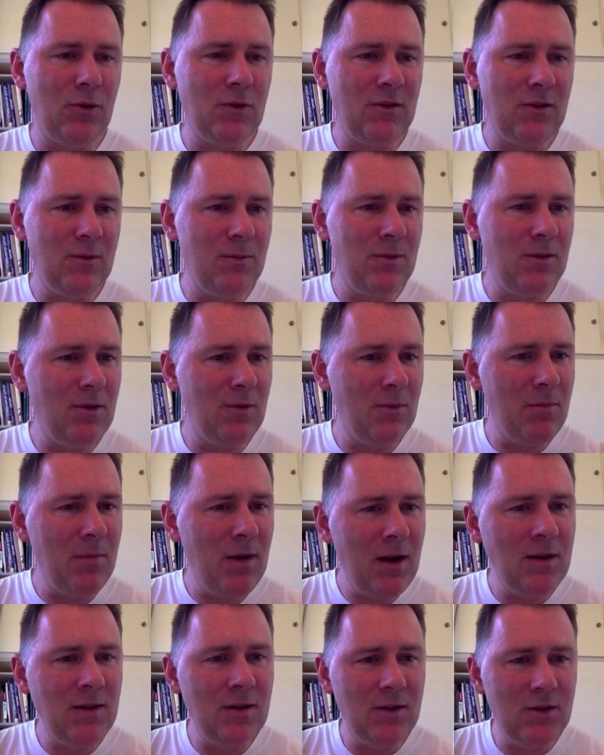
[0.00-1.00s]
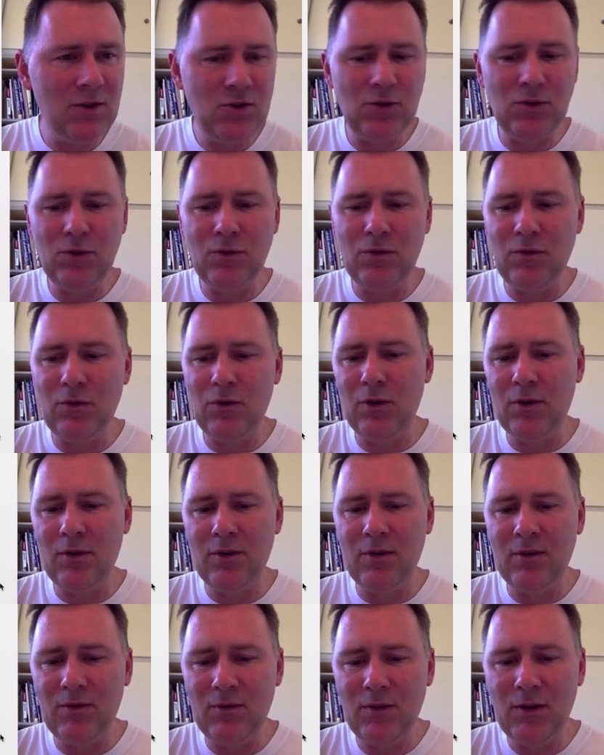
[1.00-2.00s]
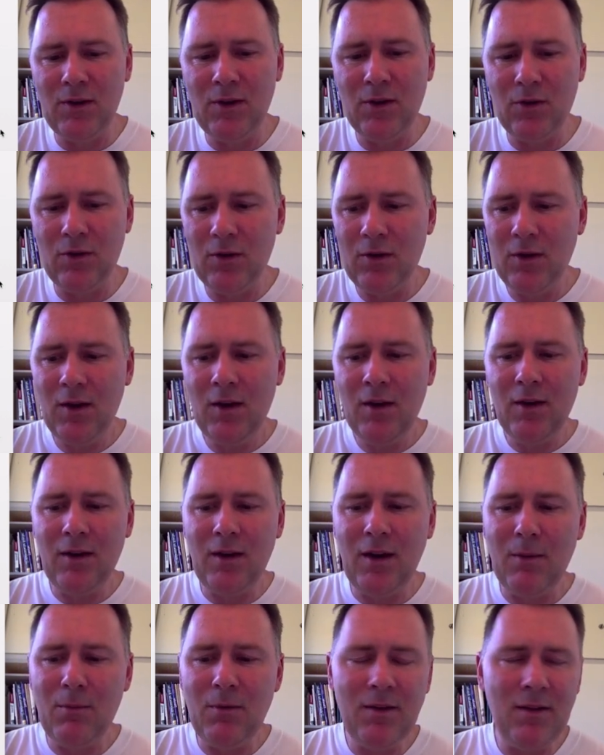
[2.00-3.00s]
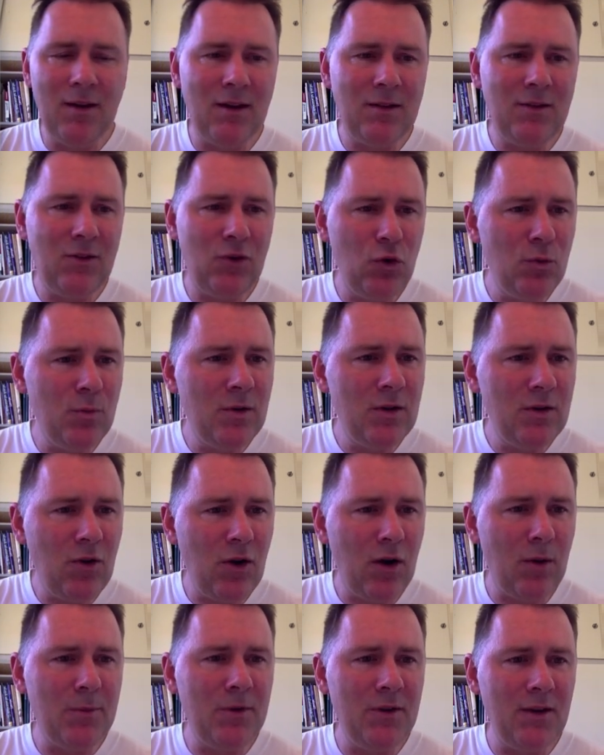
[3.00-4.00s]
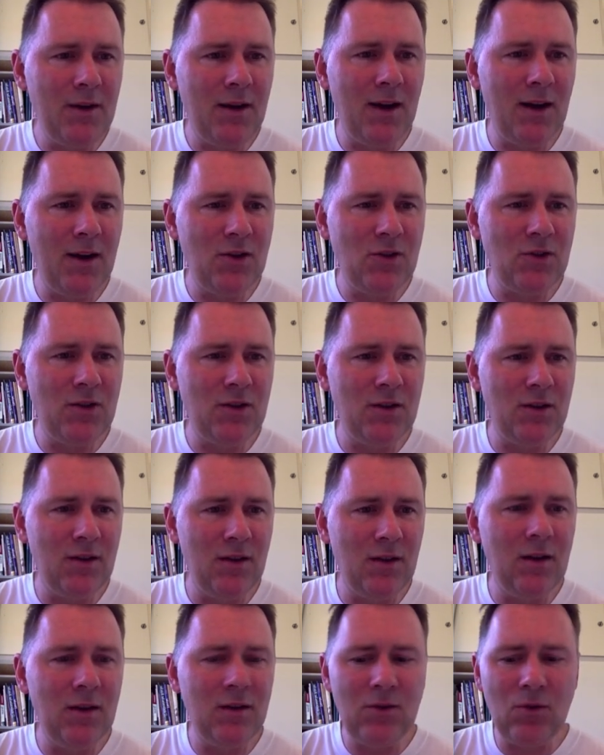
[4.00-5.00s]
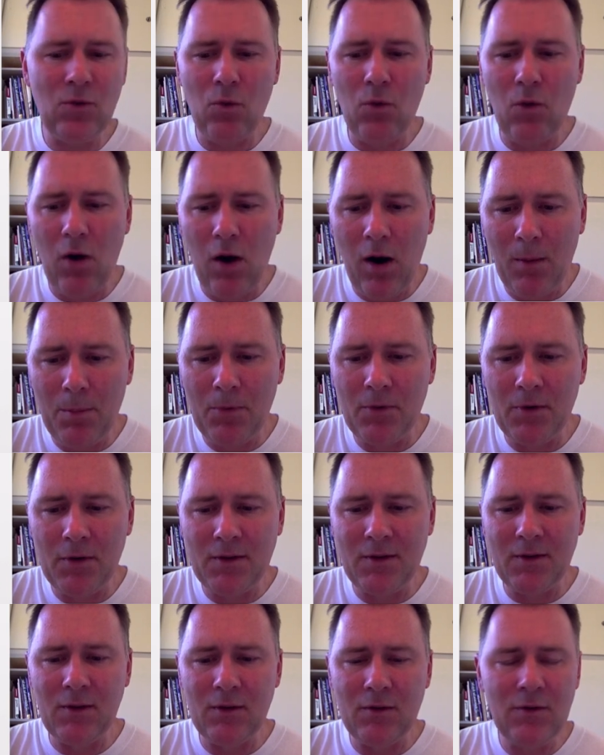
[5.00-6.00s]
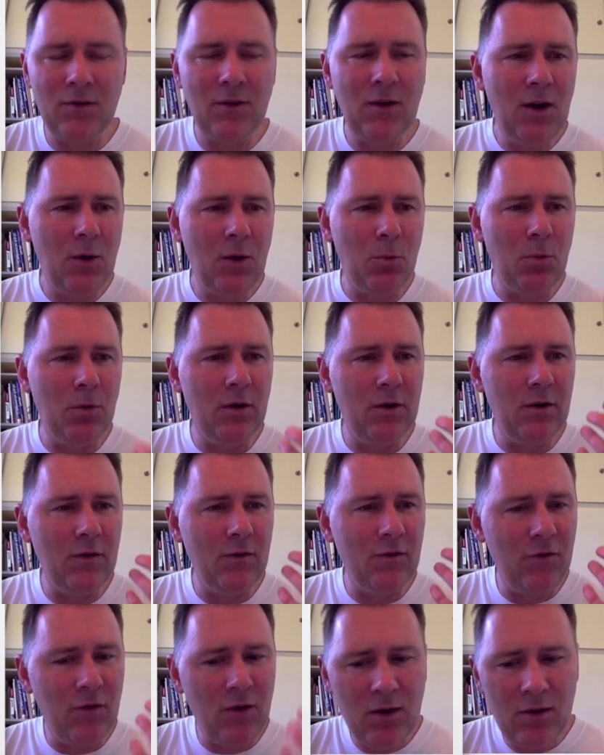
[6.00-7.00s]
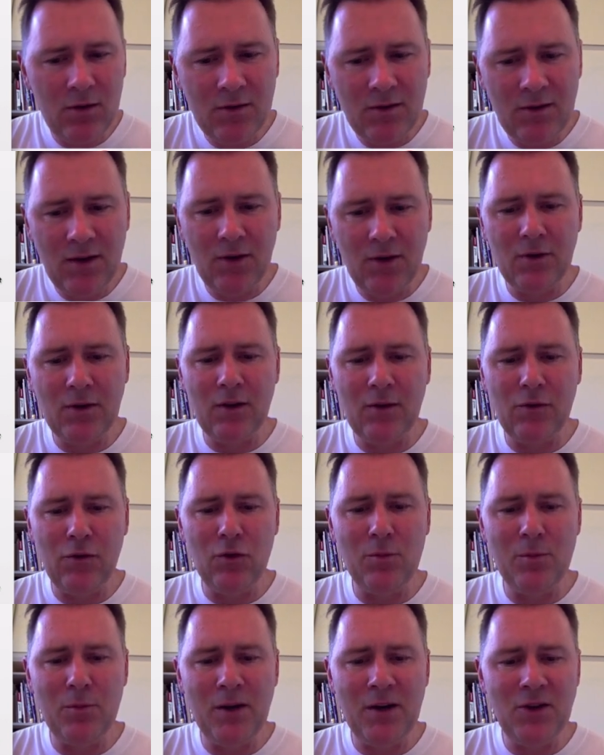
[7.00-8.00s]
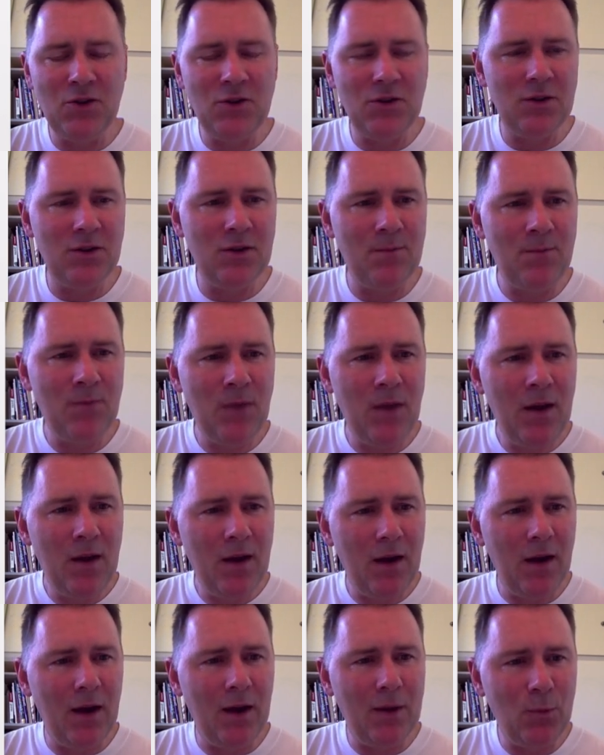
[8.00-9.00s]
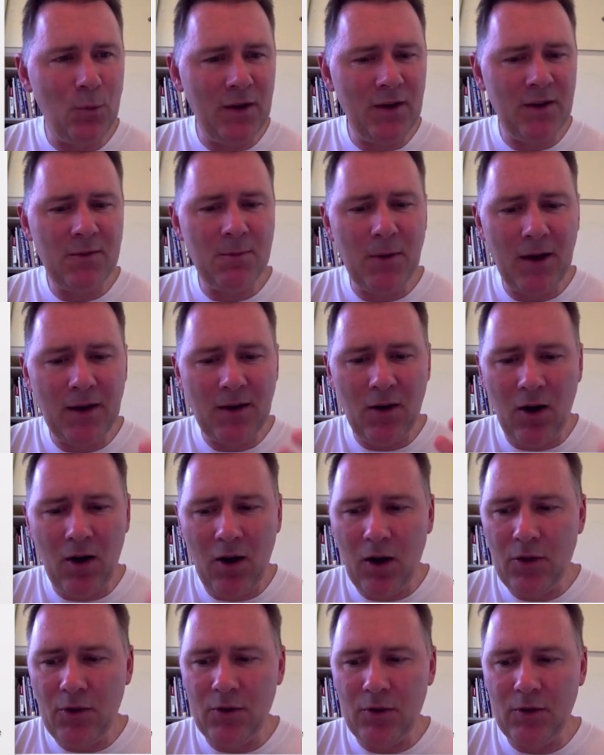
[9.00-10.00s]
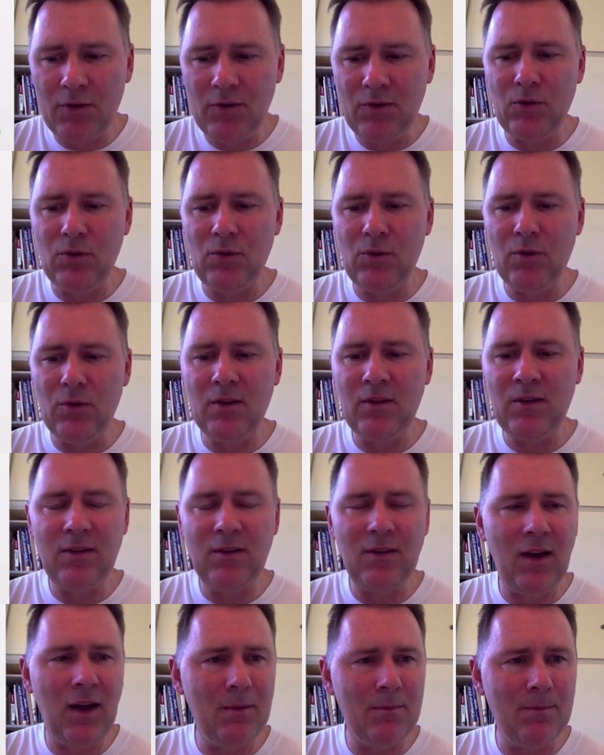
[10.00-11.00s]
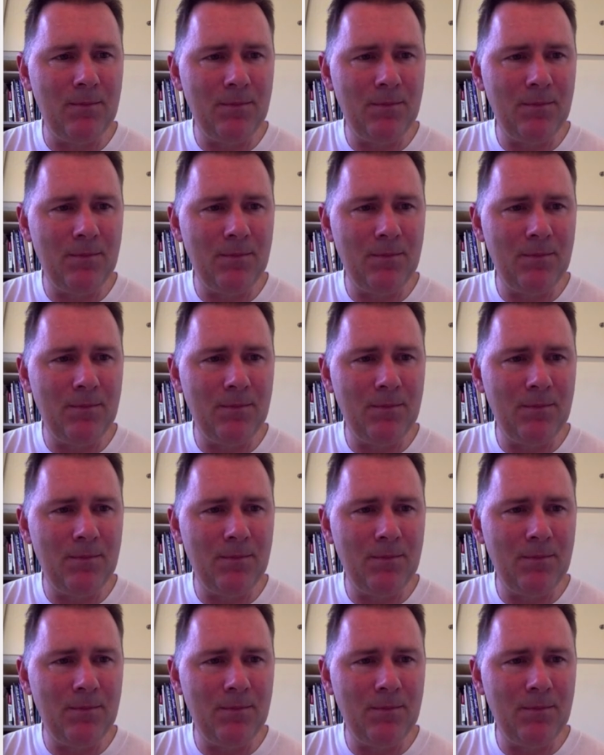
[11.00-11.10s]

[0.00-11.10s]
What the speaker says: to be the main issue for this video, namely that human communication is cooperative. We're volunteering information and we expect others to do the same.